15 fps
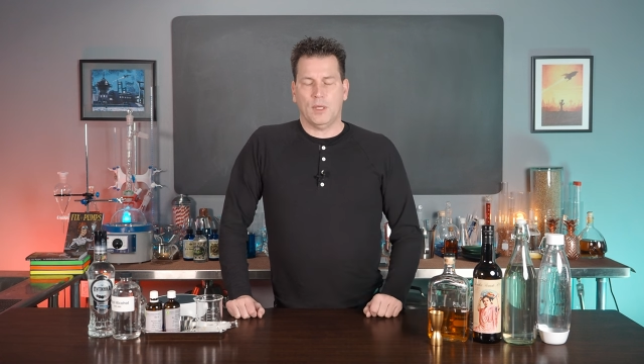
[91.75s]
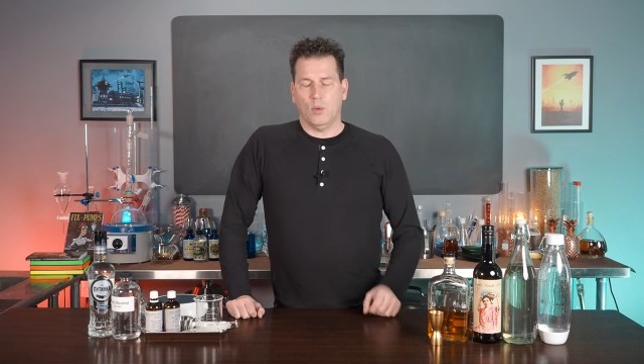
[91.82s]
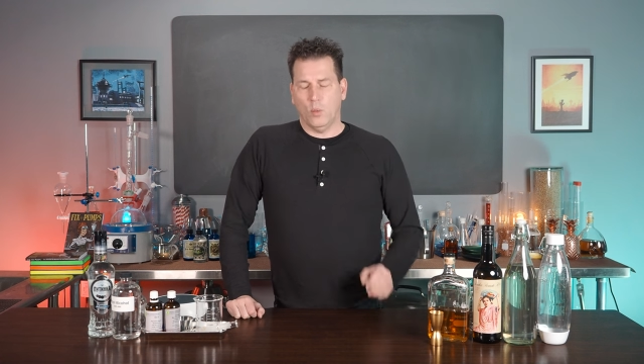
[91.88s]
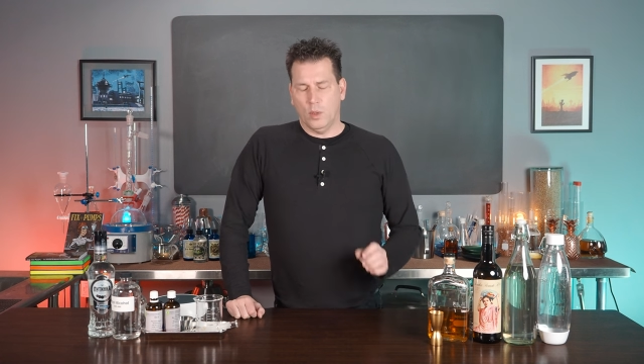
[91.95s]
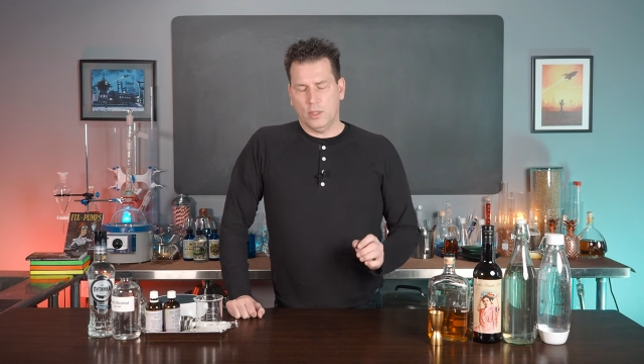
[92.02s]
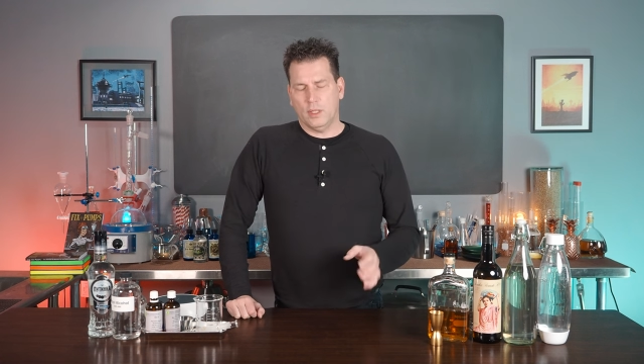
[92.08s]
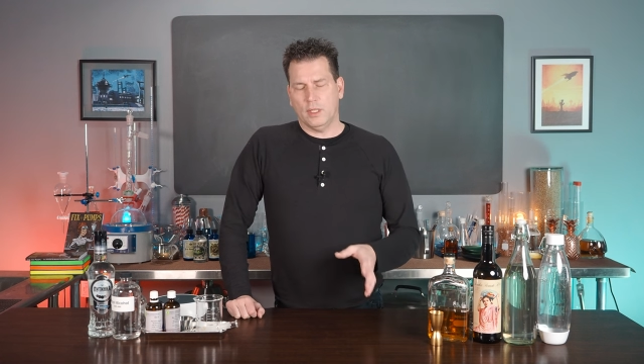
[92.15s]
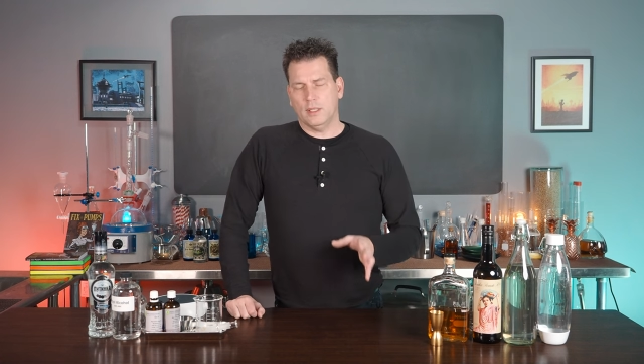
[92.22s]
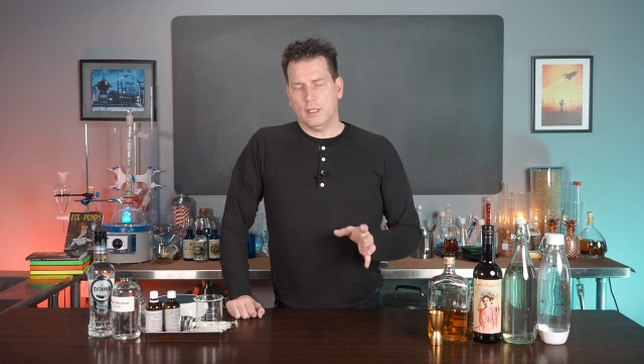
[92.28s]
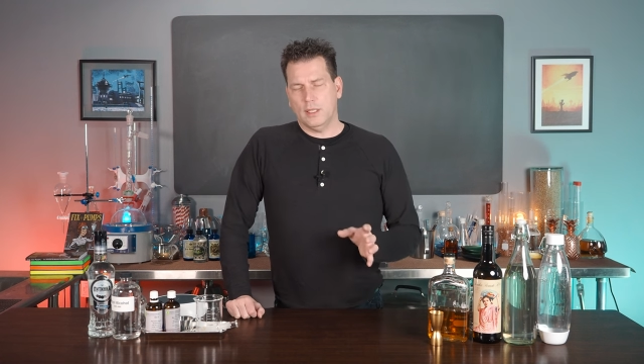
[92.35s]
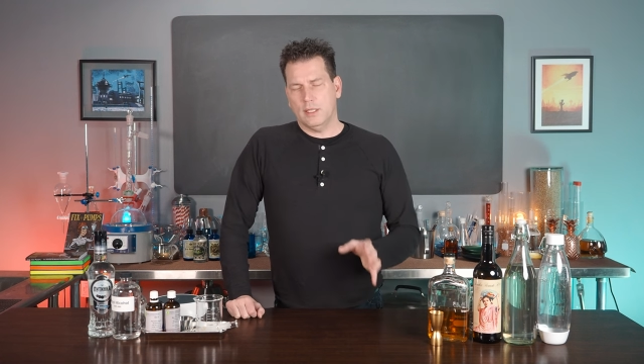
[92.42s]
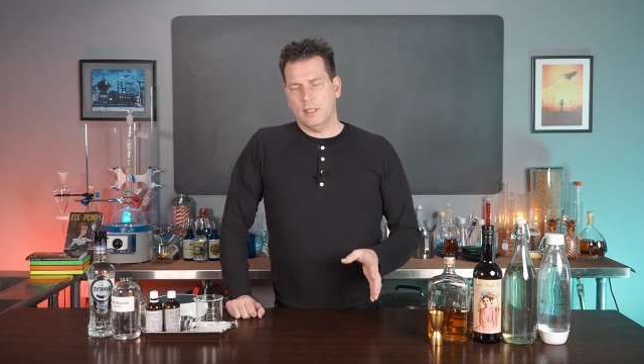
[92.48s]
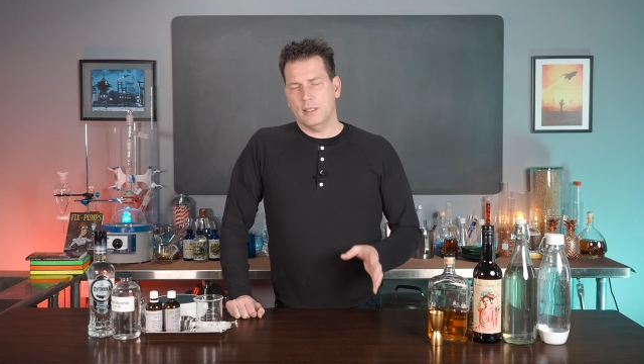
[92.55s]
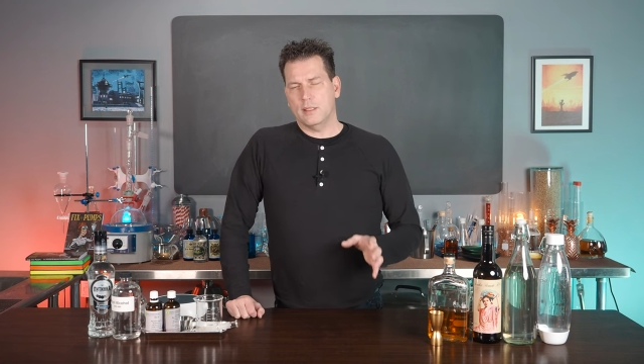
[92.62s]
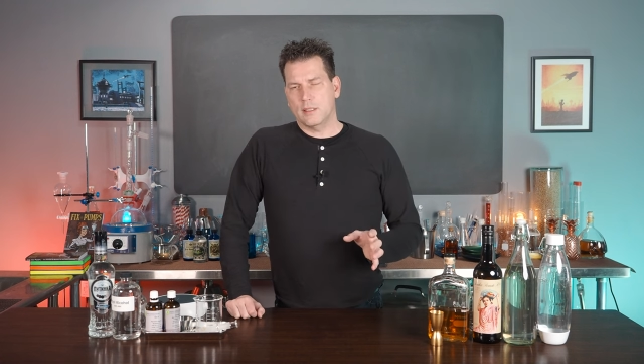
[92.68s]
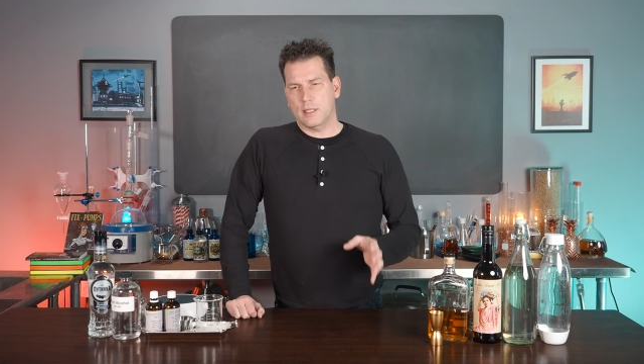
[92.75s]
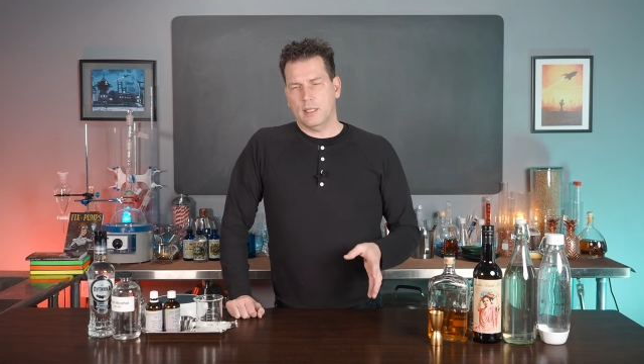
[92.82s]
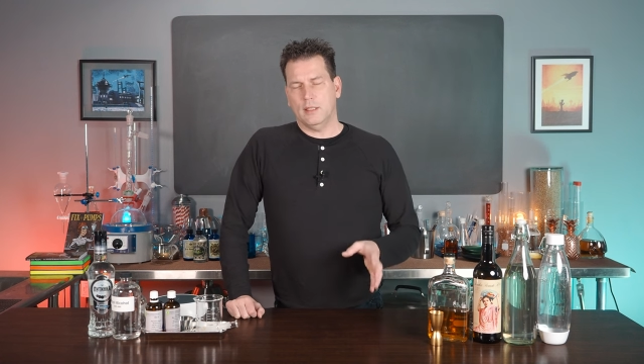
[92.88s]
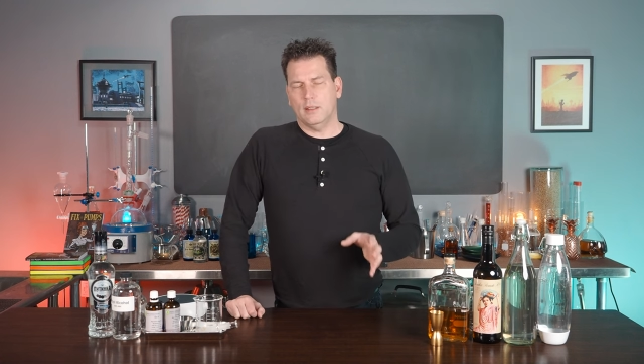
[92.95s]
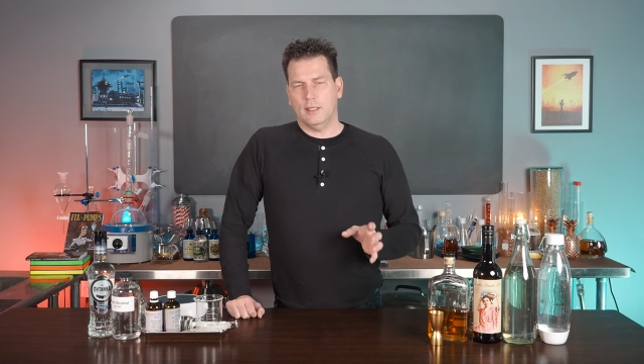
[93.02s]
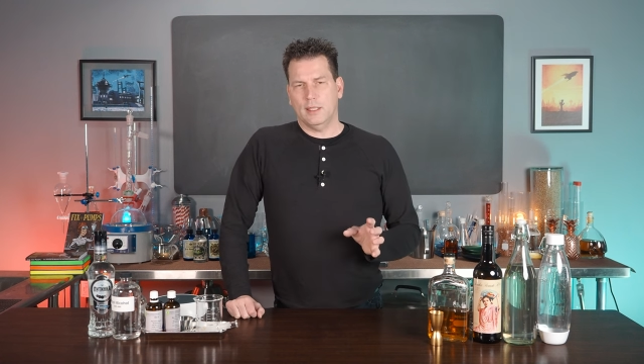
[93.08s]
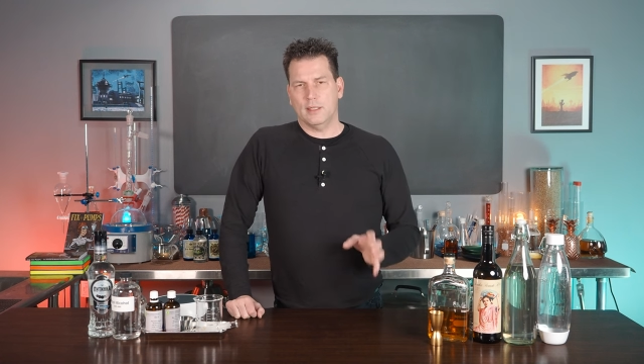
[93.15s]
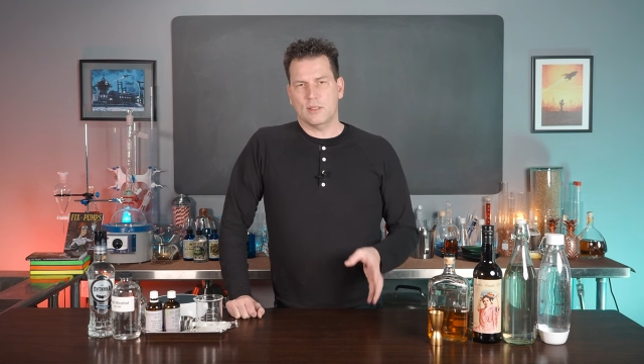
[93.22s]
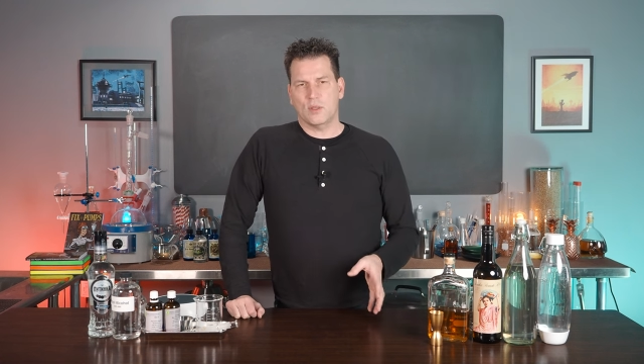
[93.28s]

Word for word: One thing they did sell at